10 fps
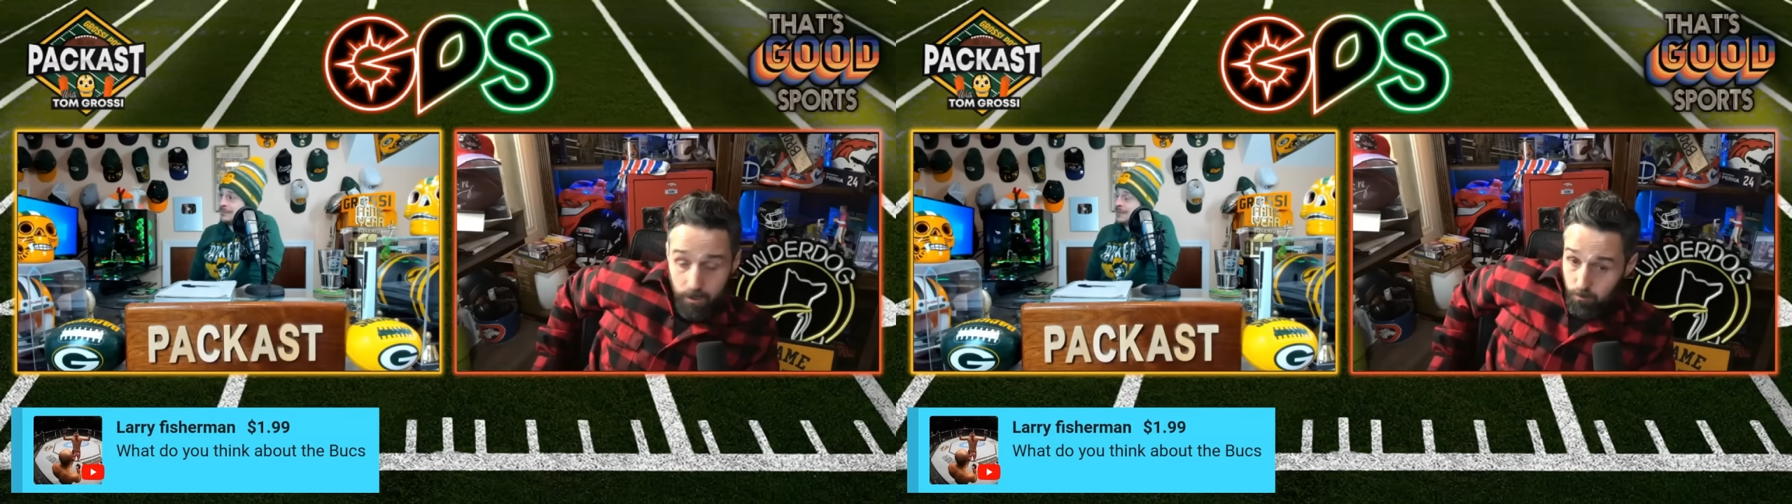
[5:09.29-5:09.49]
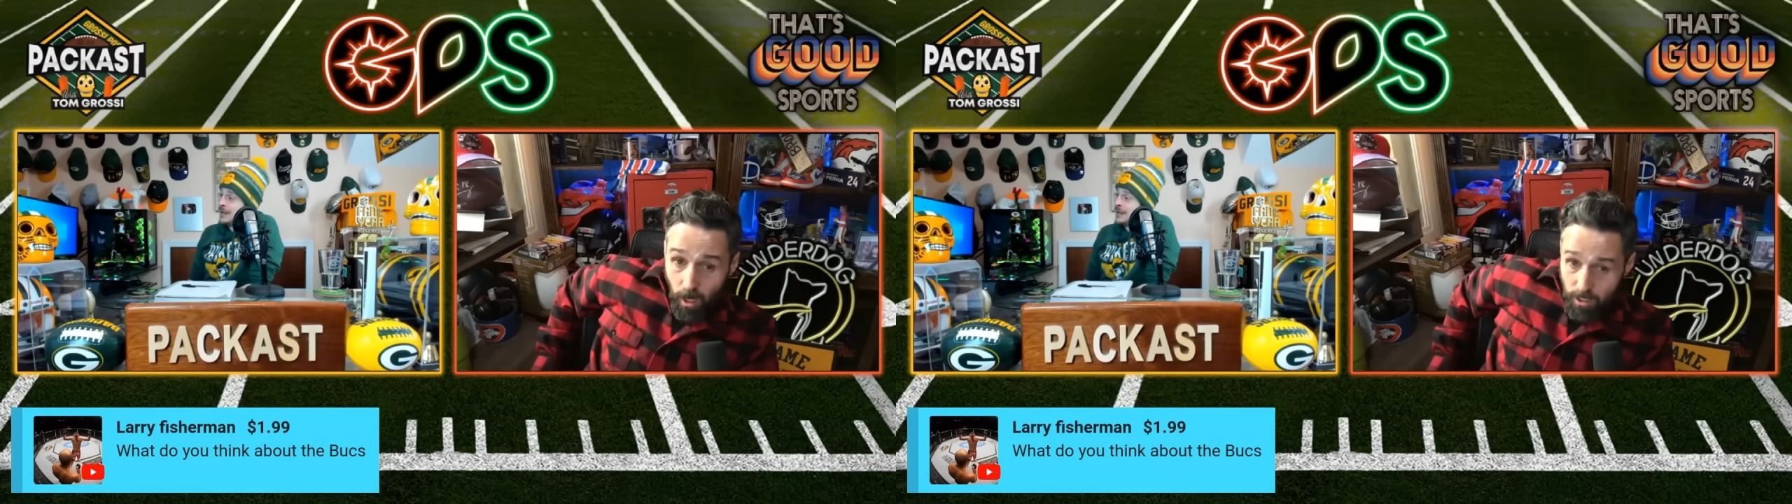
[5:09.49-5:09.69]

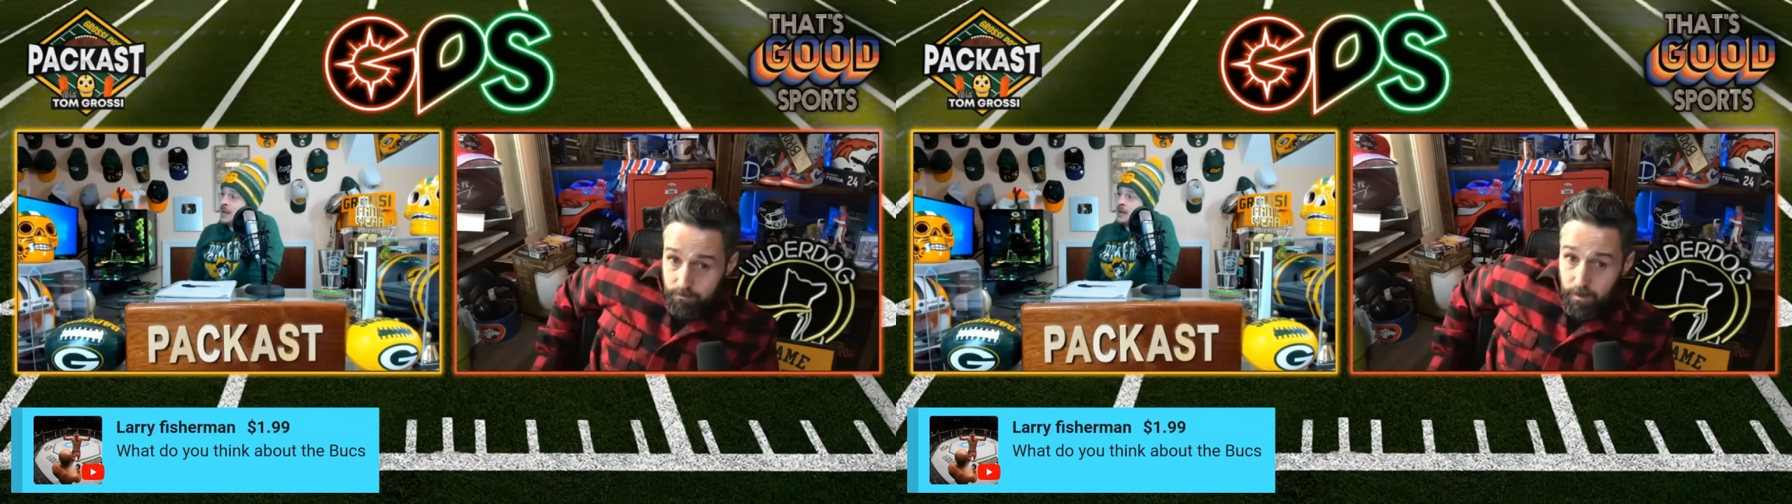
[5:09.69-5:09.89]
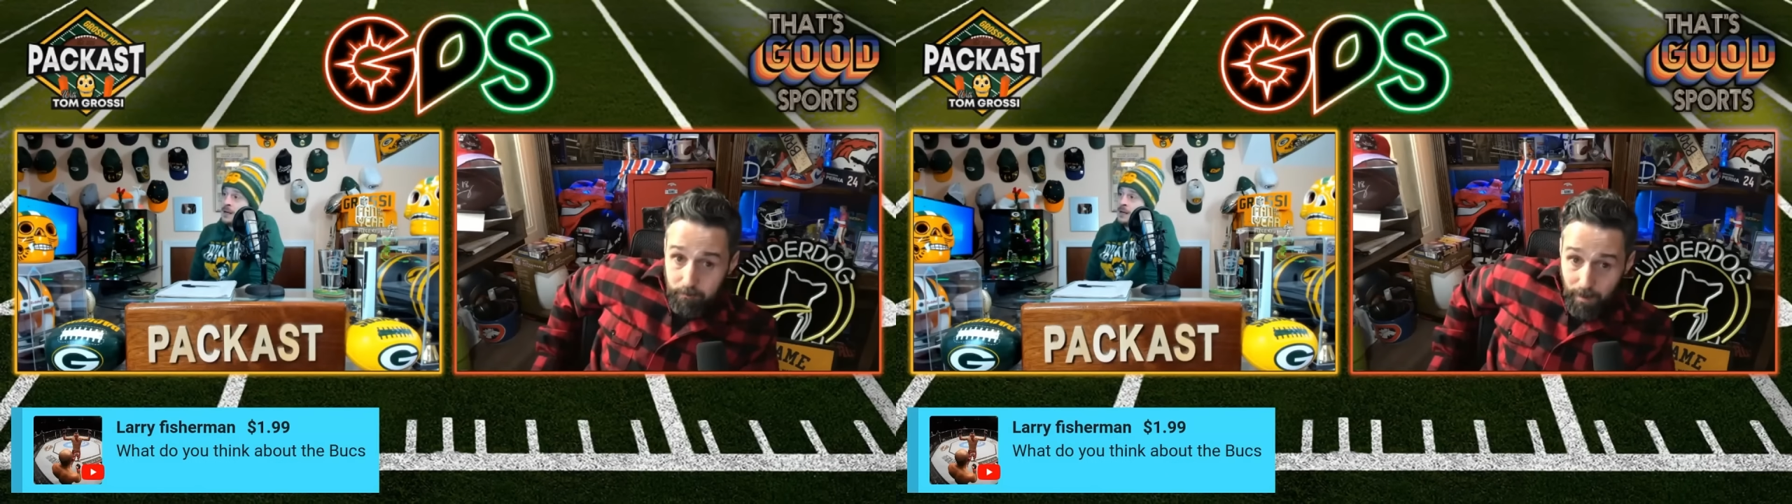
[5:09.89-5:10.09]
And
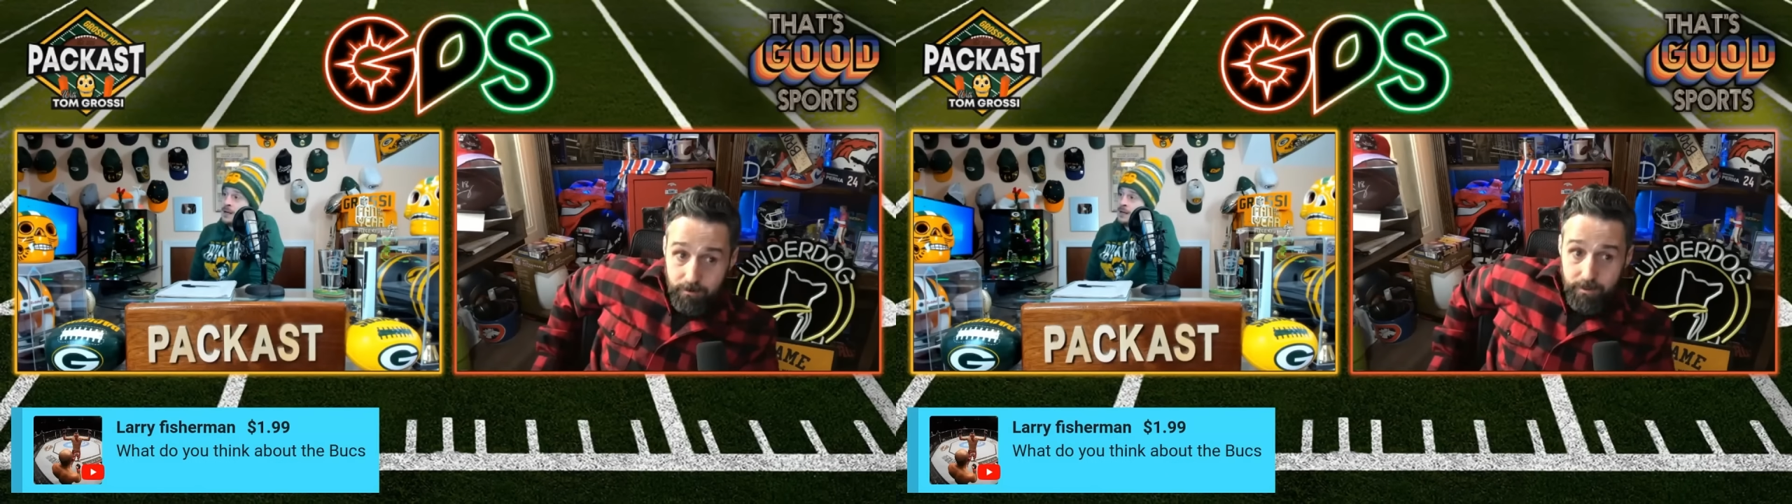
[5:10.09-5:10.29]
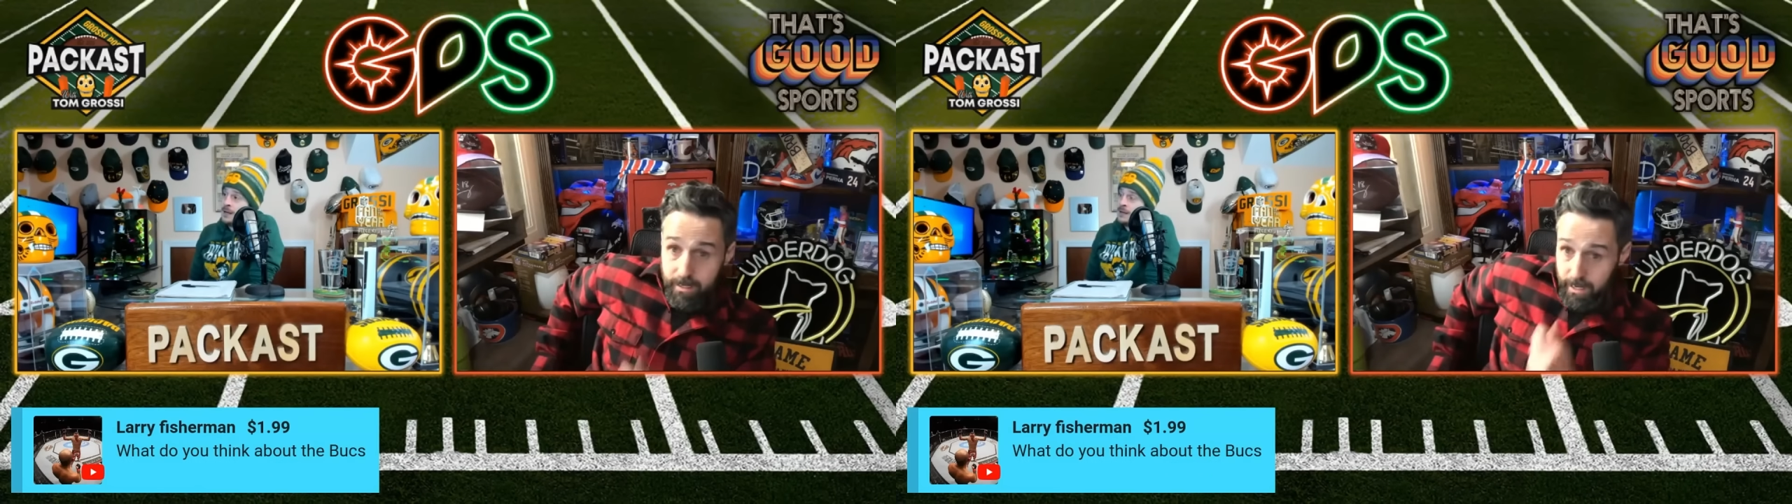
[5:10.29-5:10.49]
Rodgers been better than